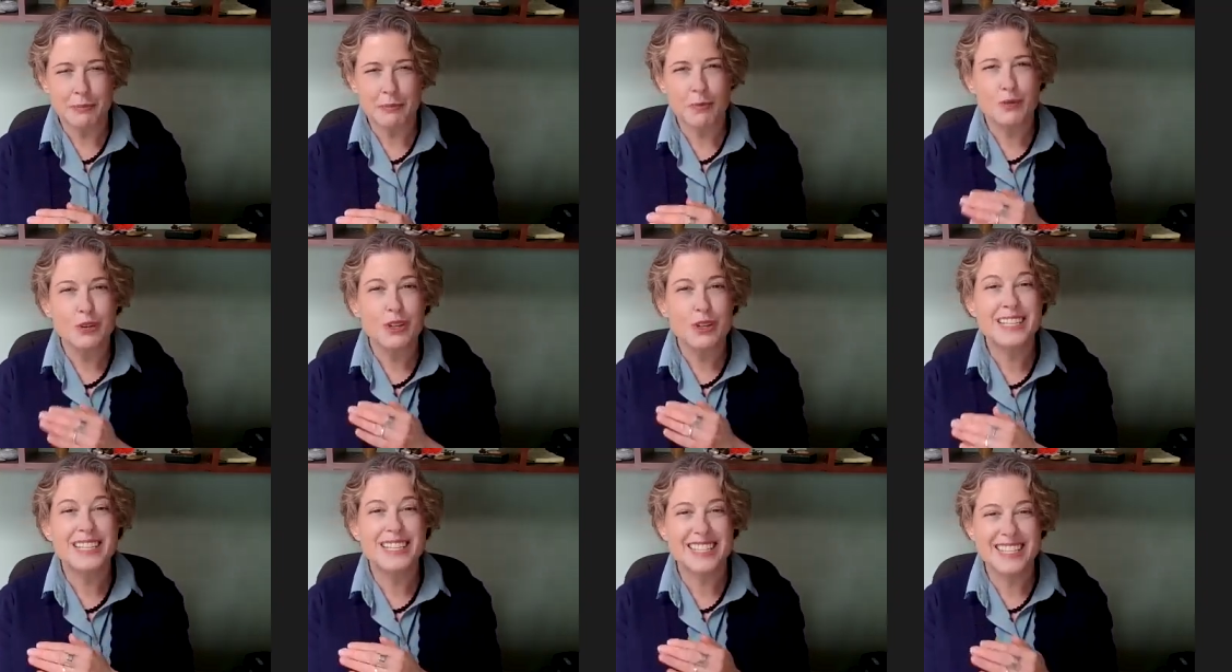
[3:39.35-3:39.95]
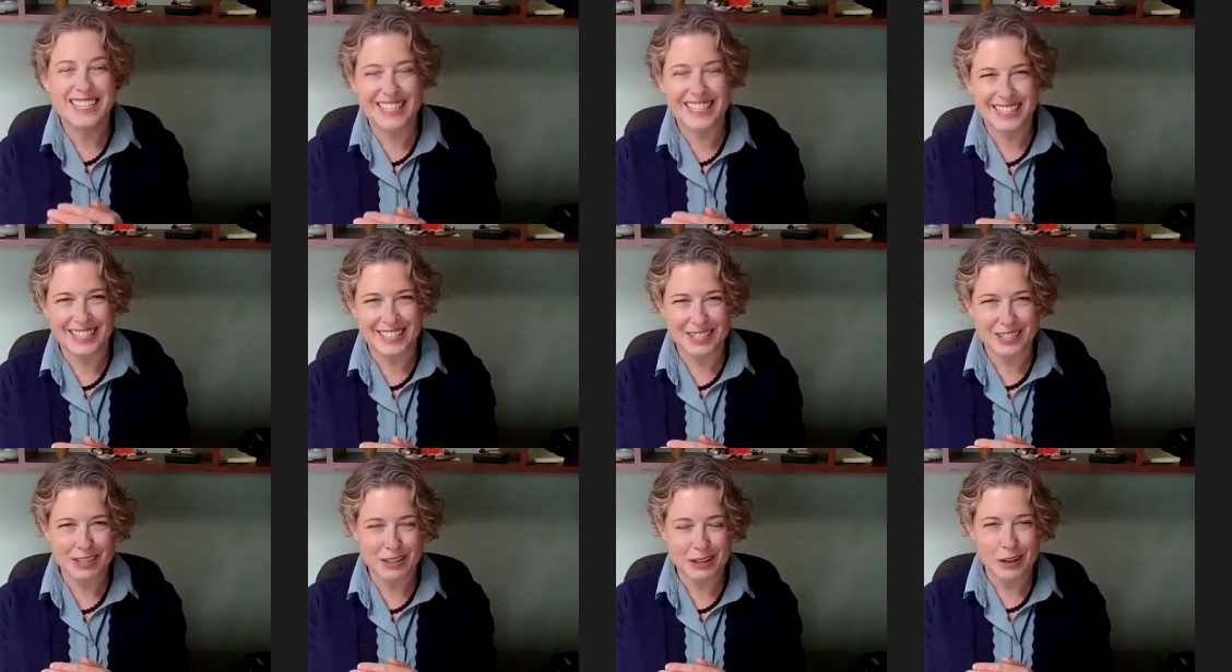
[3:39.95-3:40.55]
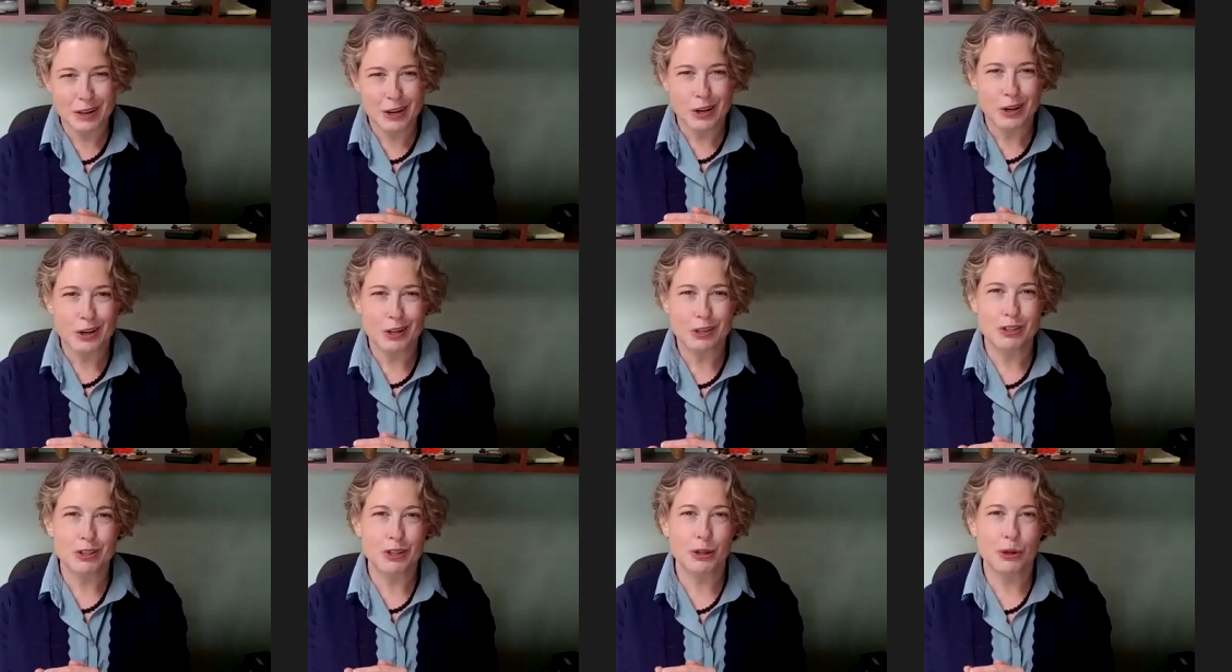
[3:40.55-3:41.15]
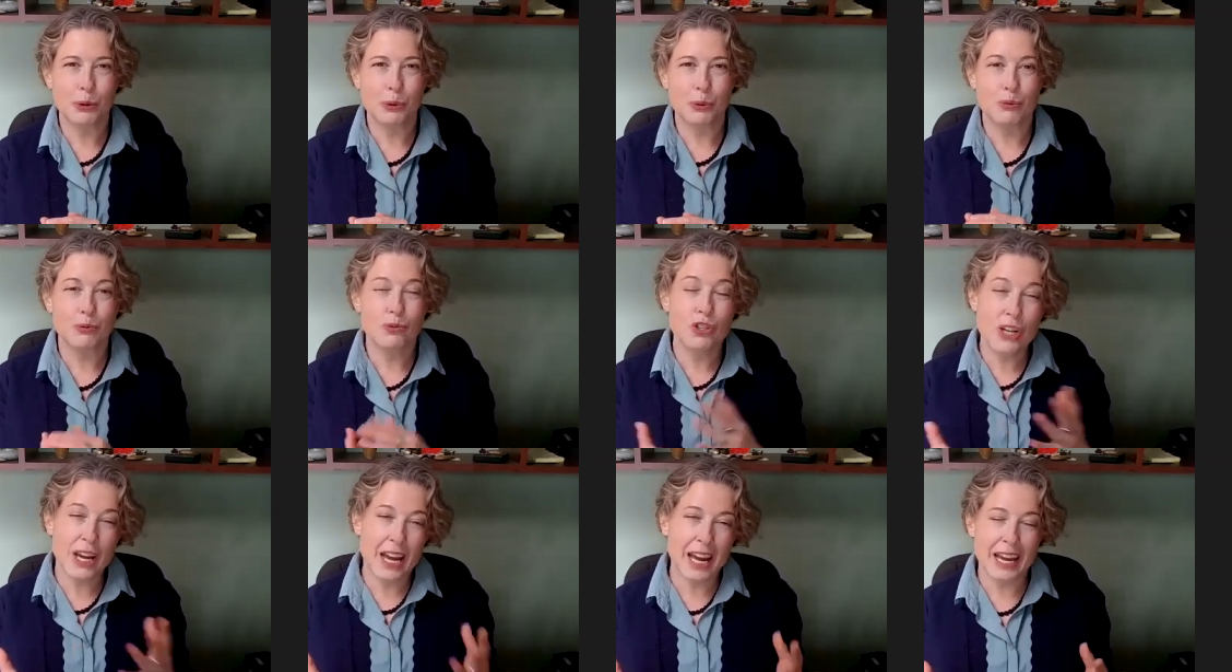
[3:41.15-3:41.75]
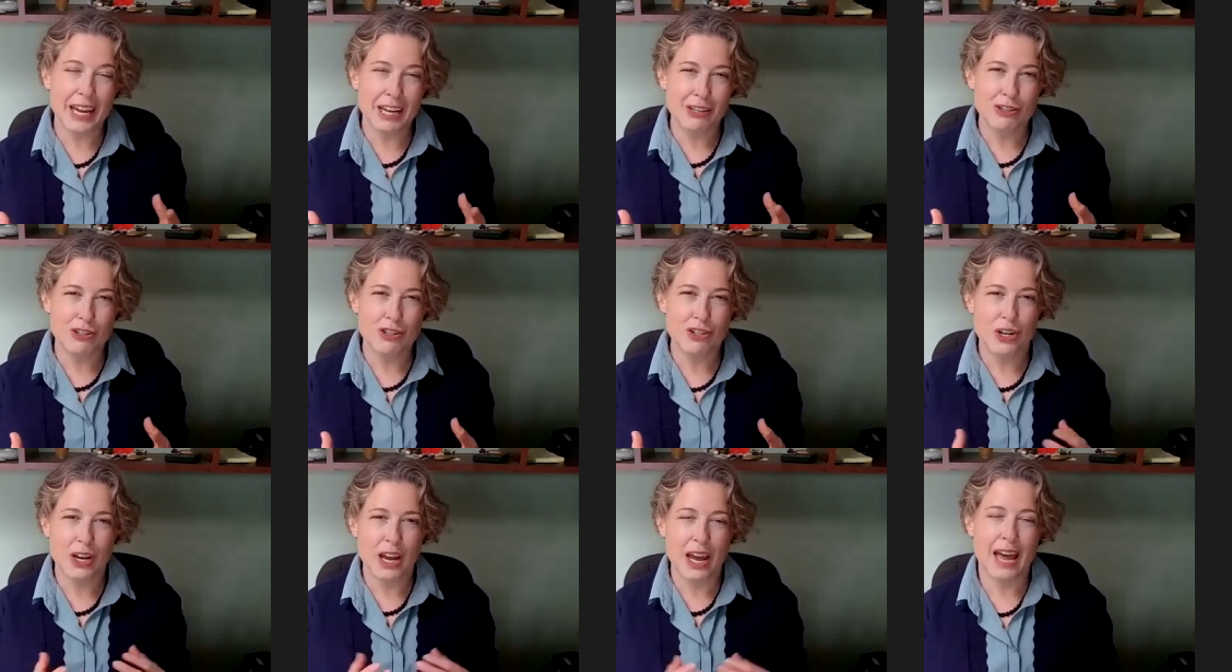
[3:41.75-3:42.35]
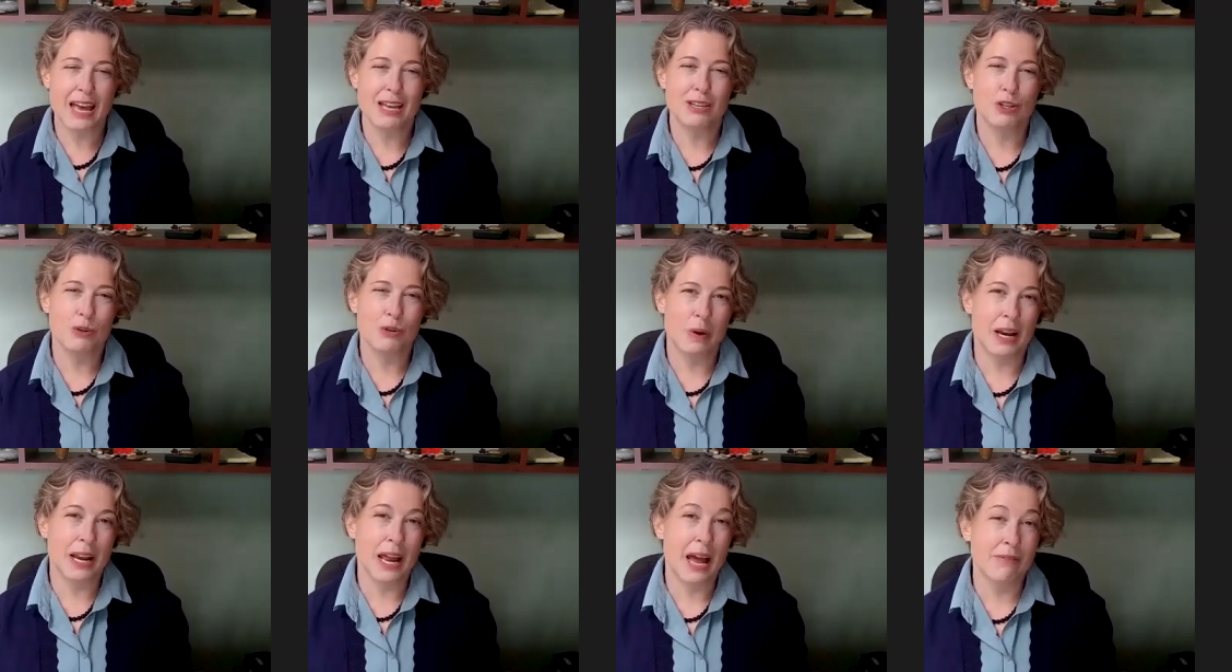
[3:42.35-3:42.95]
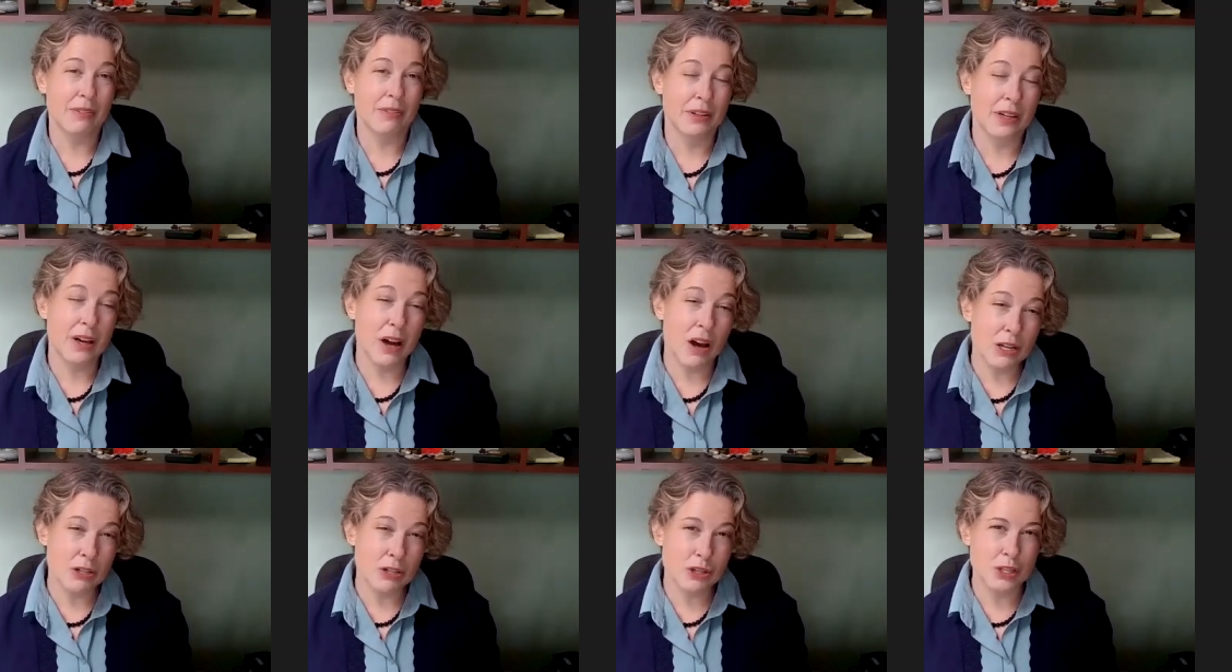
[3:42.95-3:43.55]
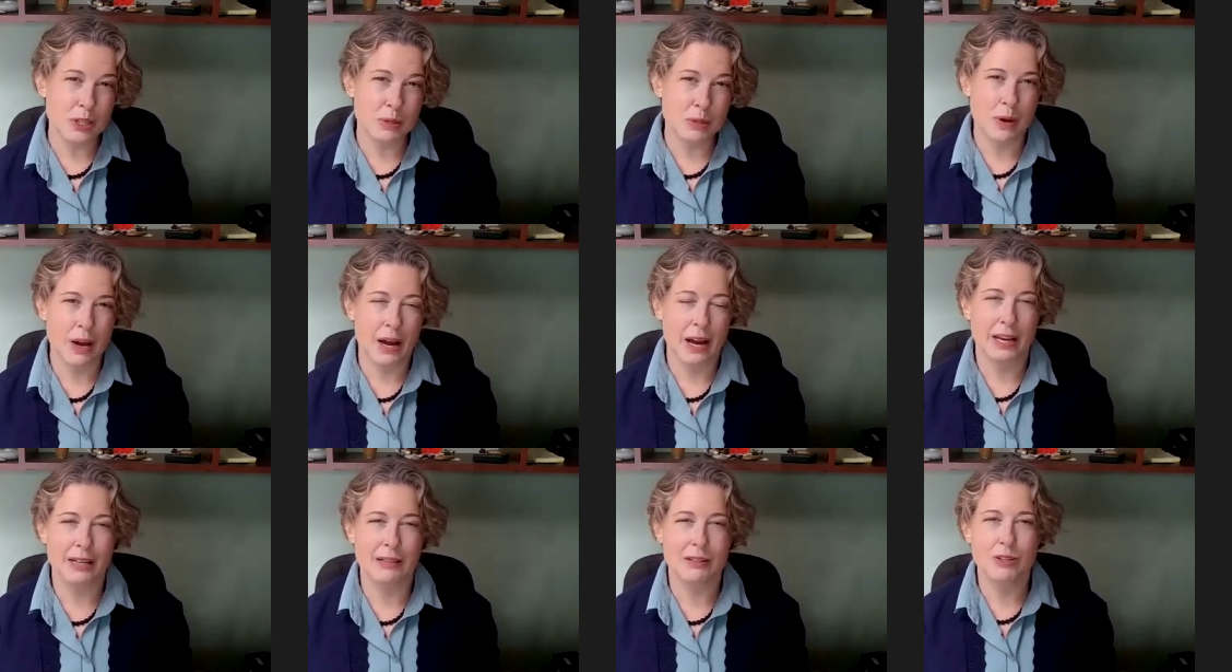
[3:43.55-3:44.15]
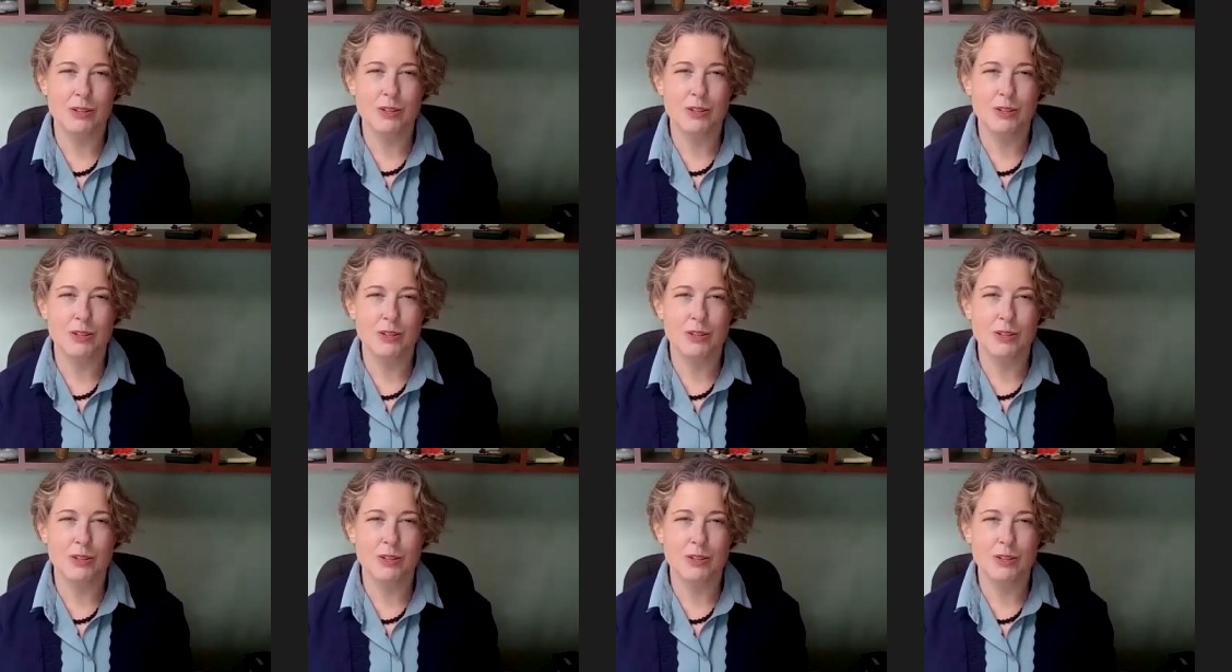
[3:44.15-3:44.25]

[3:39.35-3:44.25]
resistance to change as you might have in the conscious mind.